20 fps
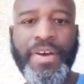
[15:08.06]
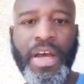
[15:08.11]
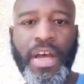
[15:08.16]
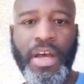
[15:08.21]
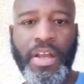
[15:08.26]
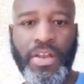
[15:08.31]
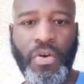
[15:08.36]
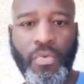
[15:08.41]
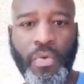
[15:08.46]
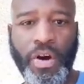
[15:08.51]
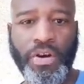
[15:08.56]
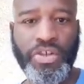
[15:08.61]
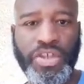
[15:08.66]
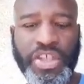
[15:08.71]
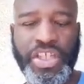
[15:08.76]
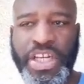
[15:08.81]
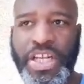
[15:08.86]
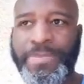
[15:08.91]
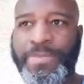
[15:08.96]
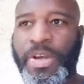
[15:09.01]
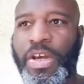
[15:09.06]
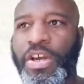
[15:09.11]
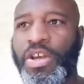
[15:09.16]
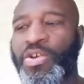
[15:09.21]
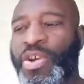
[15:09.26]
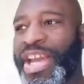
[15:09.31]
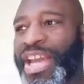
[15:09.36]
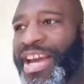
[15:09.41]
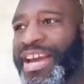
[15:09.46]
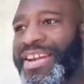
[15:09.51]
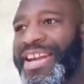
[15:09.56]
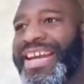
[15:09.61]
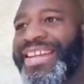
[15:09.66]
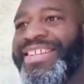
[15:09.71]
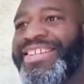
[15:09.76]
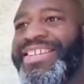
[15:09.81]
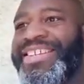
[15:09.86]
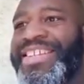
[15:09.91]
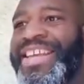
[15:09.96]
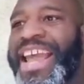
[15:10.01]
word sheep. You can connect
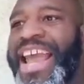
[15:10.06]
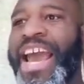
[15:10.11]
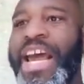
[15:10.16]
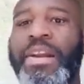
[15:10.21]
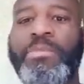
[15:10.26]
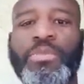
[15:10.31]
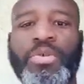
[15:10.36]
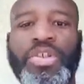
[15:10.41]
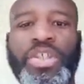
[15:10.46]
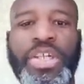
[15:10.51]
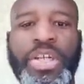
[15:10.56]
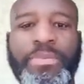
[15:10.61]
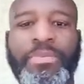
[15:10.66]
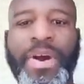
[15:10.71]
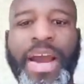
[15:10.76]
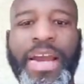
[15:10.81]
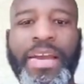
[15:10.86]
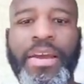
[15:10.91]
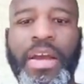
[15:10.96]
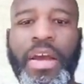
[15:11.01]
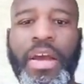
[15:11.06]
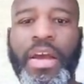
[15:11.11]
it to the animal sheep, right?